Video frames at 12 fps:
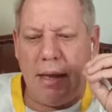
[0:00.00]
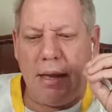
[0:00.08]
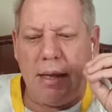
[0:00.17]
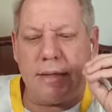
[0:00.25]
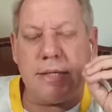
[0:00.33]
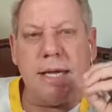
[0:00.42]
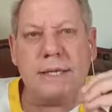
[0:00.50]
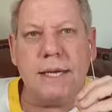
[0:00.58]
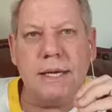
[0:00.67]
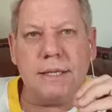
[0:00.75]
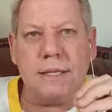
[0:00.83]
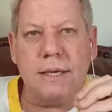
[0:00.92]
It says
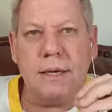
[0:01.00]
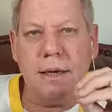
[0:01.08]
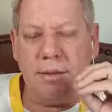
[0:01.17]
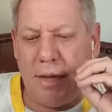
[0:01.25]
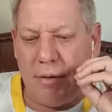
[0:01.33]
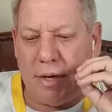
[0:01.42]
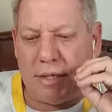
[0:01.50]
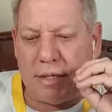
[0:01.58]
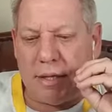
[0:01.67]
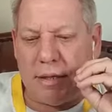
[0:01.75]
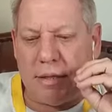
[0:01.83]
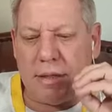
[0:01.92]
this there is
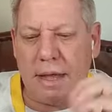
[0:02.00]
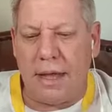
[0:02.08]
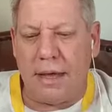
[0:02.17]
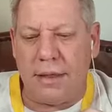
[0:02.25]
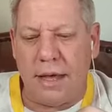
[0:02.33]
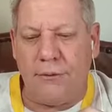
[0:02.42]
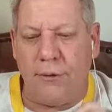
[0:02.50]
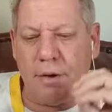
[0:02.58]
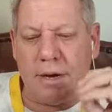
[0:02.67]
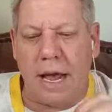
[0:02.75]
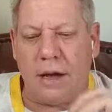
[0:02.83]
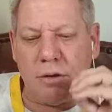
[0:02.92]
uh, therefore
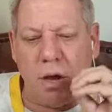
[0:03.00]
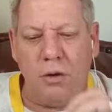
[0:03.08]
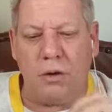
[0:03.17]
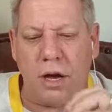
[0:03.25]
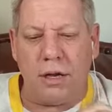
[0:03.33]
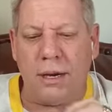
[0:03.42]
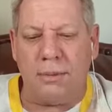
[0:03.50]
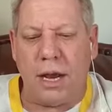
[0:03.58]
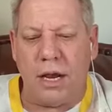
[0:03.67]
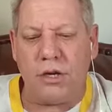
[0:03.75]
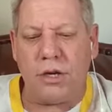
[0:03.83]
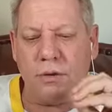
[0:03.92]
now no
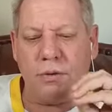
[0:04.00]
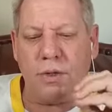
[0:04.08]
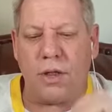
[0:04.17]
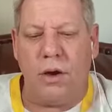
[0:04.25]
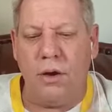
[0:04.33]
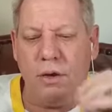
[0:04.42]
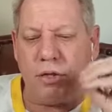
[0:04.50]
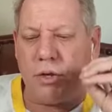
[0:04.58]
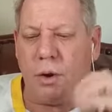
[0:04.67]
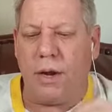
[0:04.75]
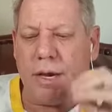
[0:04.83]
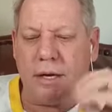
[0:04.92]
condemnation to those who
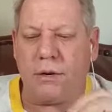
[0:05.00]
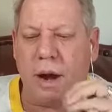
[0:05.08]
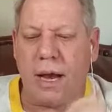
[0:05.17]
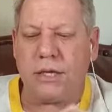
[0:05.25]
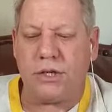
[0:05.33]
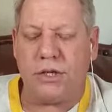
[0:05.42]
are in Christ